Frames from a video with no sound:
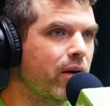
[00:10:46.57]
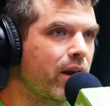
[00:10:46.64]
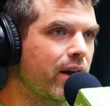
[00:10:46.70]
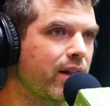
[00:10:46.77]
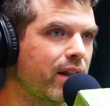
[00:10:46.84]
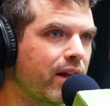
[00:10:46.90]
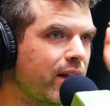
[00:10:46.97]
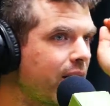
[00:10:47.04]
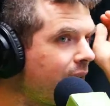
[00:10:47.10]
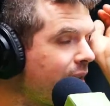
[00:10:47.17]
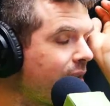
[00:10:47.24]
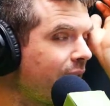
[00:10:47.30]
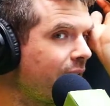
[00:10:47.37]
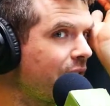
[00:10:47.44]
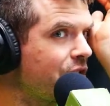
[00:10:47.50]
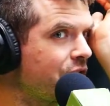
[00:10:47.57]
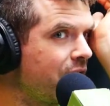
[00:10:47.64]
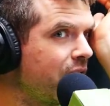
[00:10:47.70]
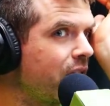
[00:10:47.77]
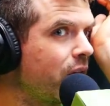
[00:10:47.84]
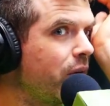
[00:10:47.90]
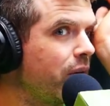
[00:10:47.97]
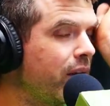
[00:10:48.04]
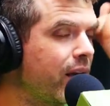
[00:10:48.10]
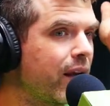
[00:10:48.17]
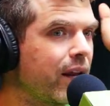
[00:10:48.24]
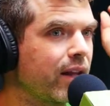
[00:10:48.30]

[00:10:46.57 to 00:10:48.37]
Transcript: And then that's like a cheat code to getting the